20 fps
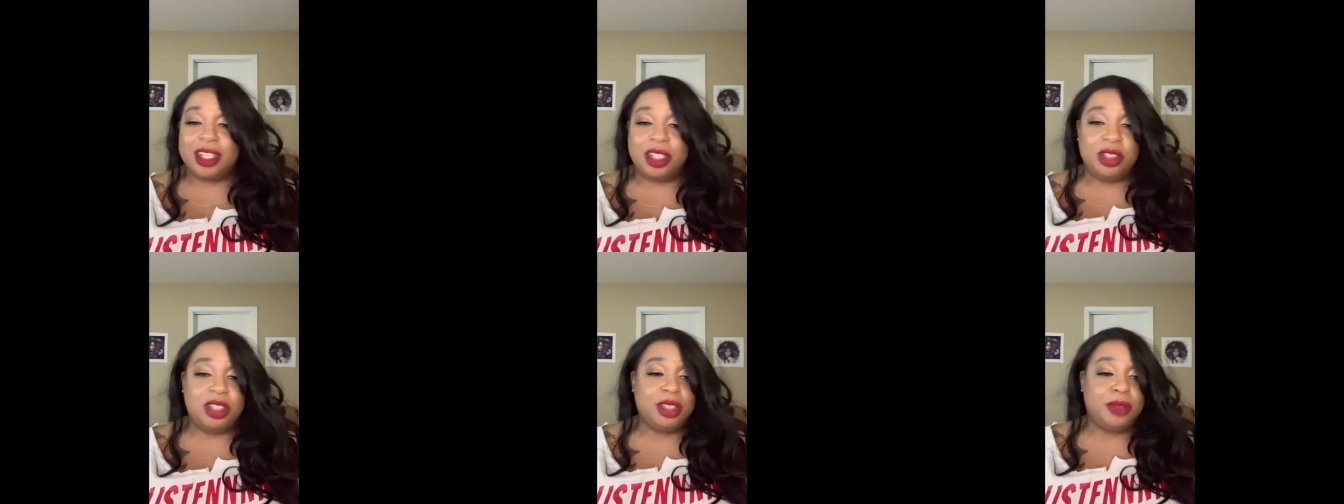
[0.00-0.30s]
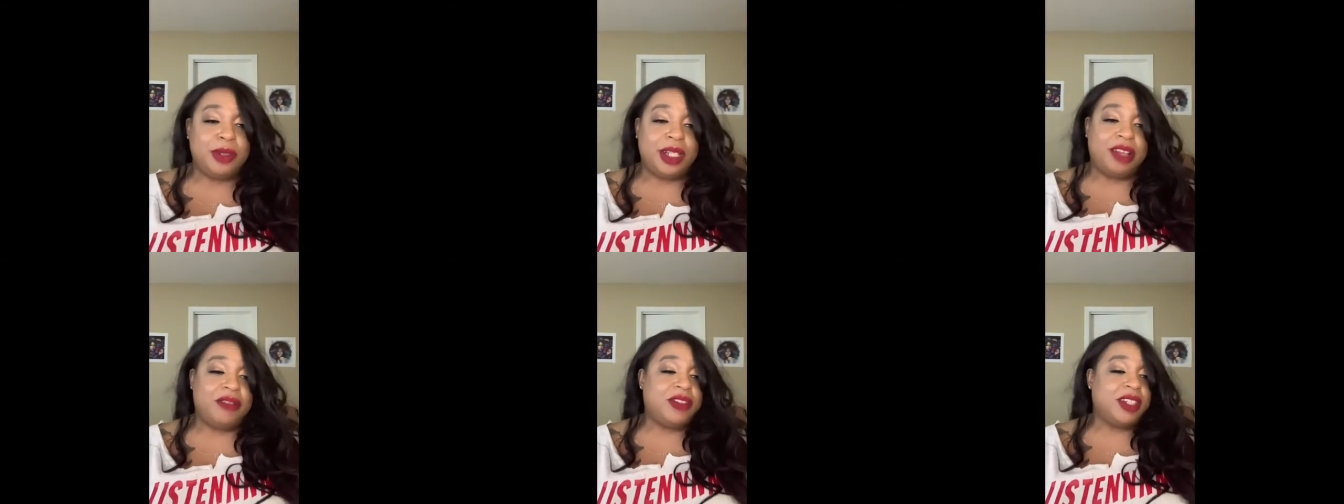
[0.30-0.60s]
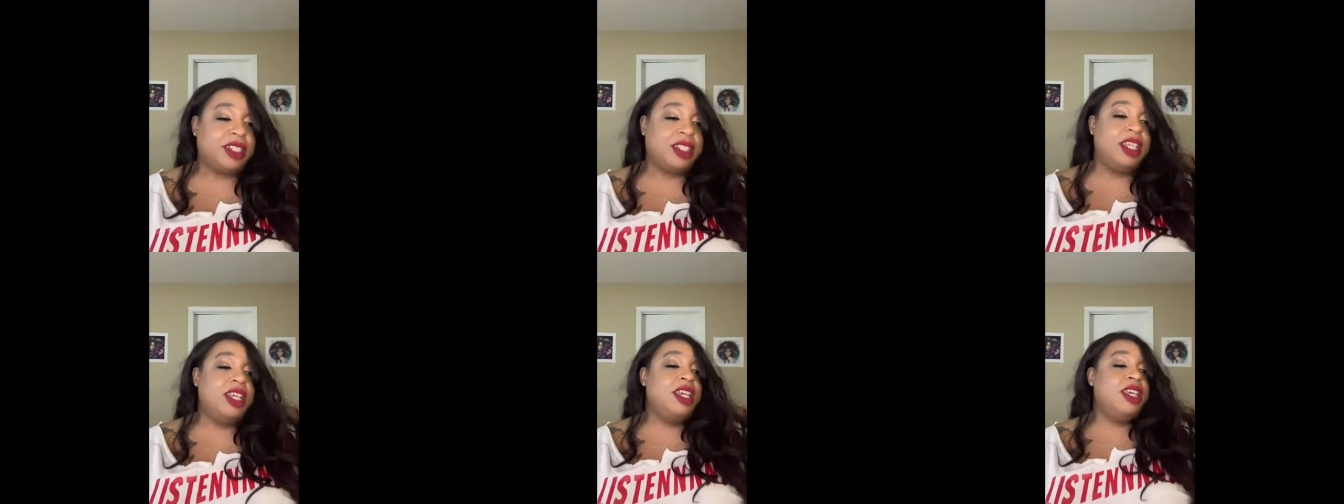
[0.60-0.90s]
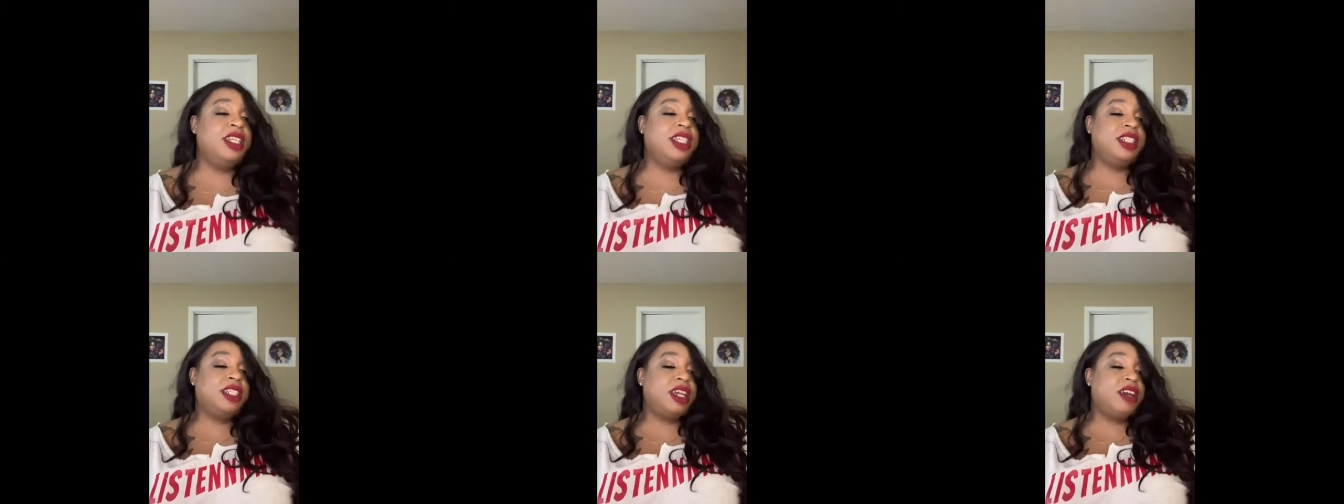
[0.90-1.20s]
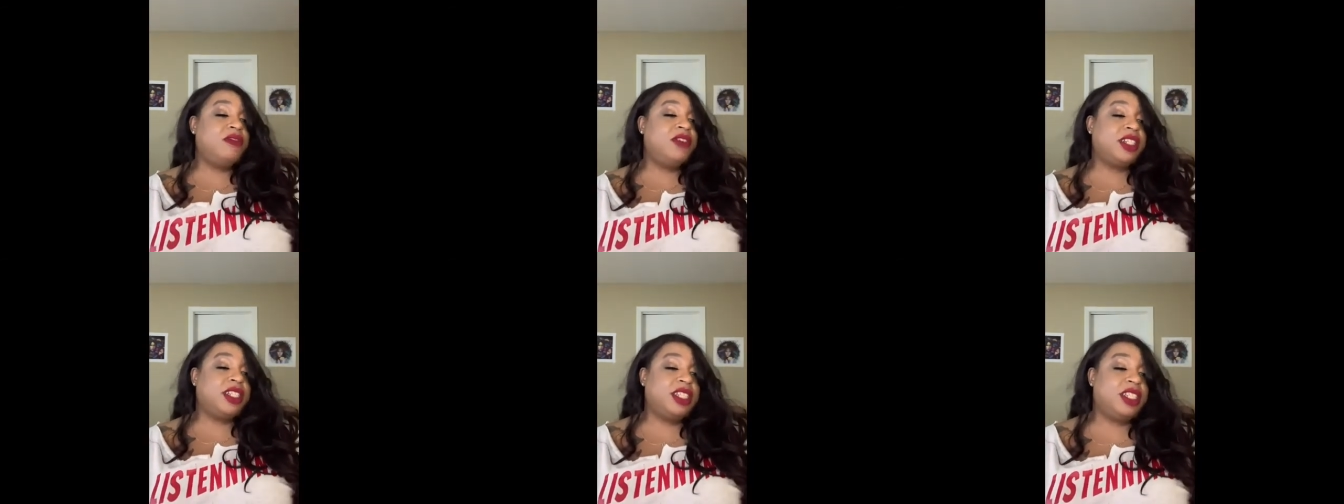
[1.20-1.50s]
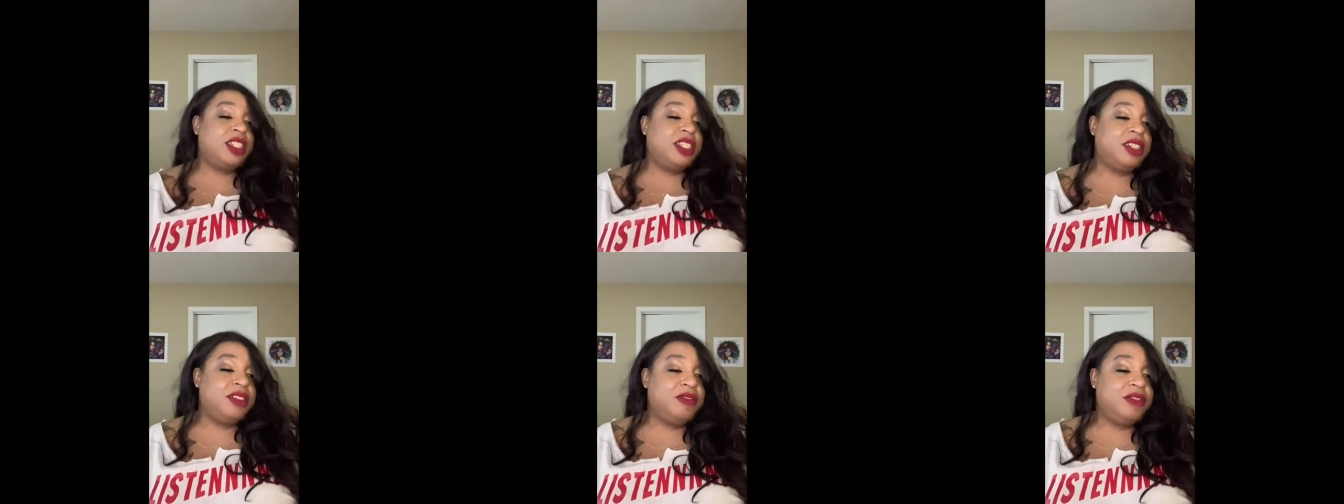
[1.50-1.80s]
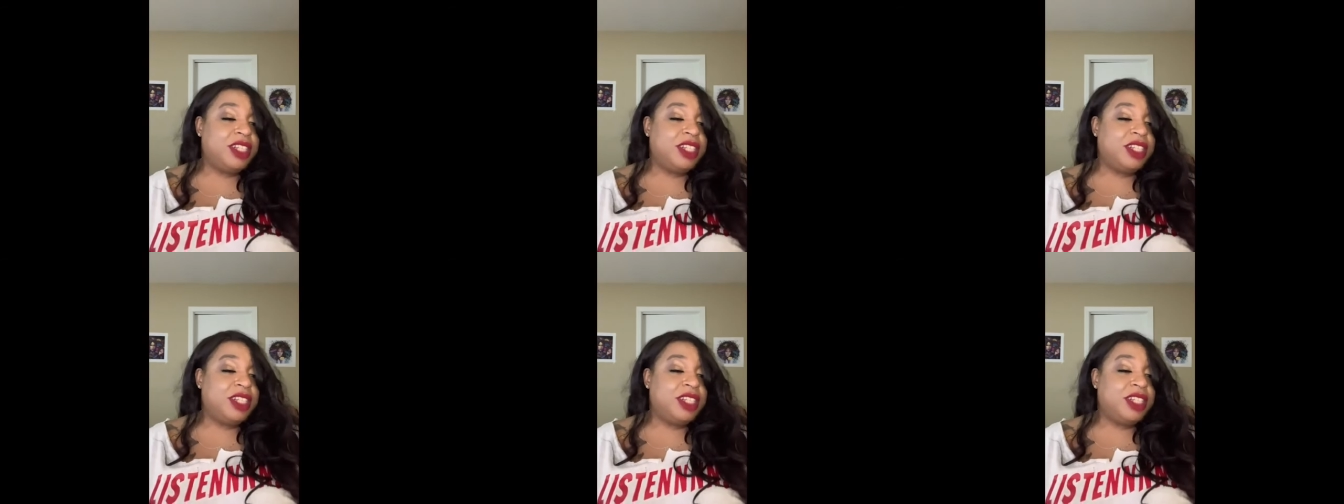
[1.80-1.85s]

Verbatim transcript: you just be like, fuck y'all fuck this shit.